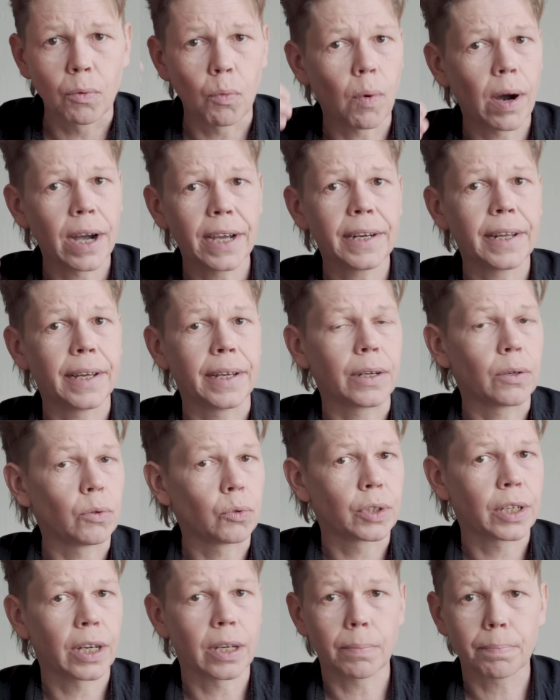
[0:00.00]
wide angle
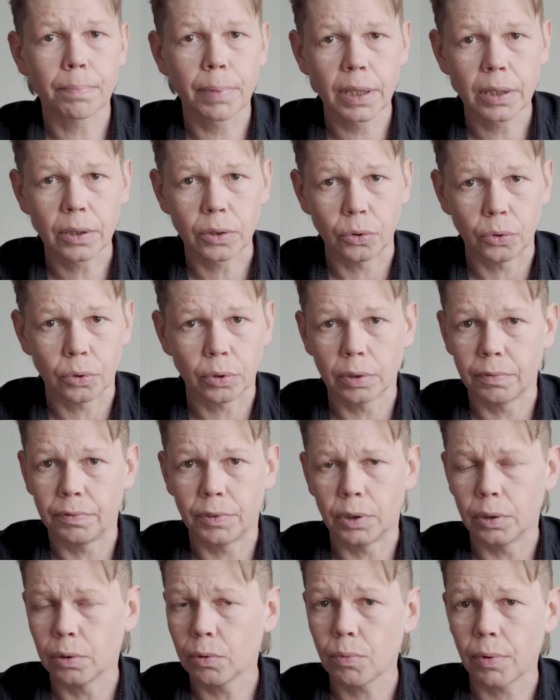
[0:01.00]
type pictures, if
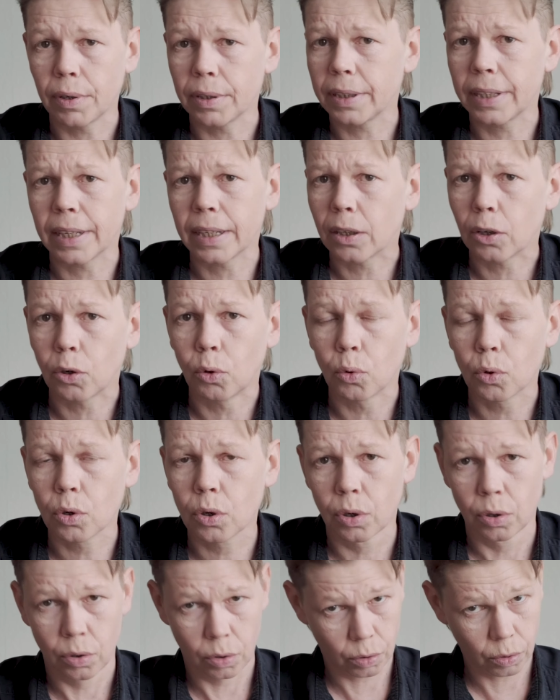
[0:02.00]
you don't want that
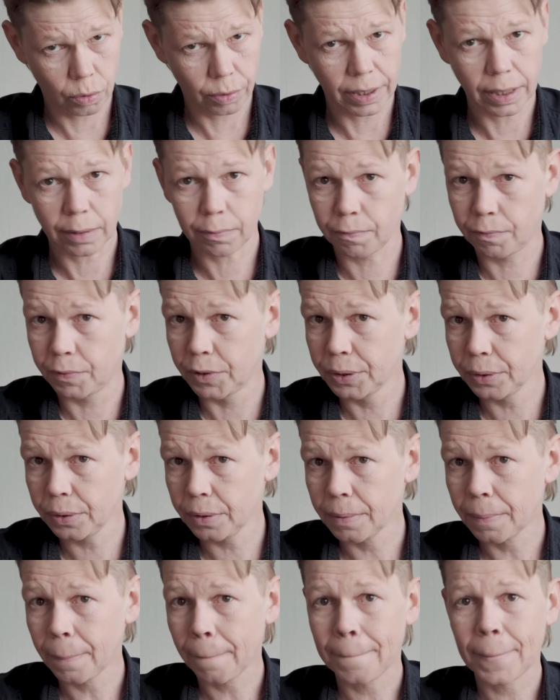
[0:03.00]
look or that
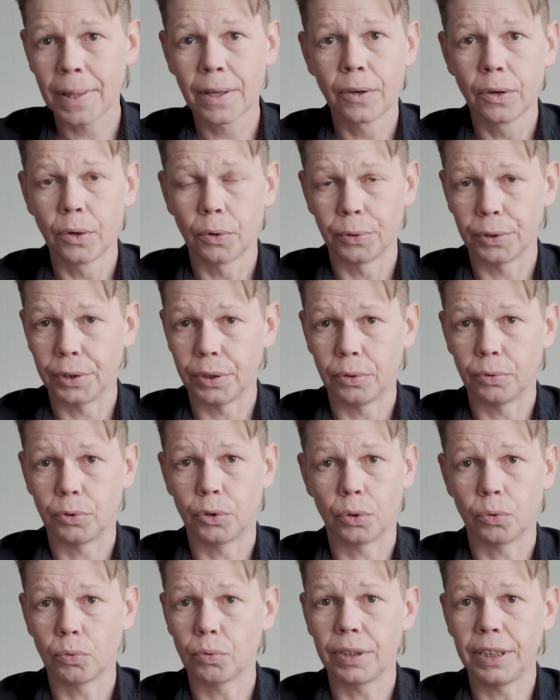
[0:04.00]
feel, or you
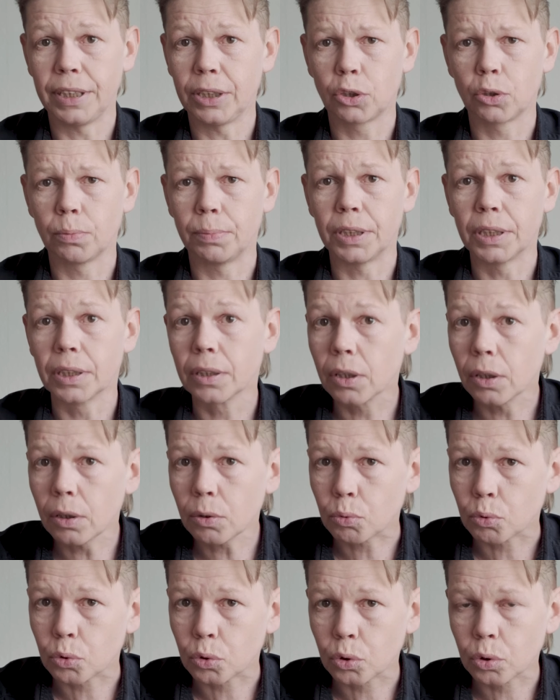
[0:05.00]
don't need to be
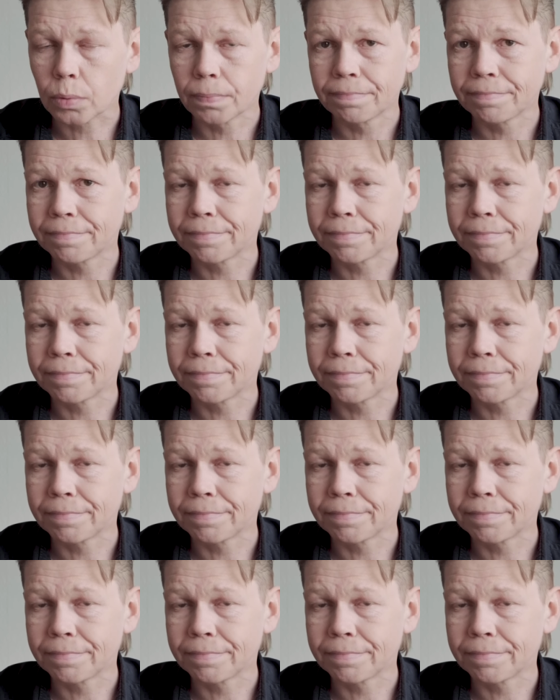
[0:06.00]
close.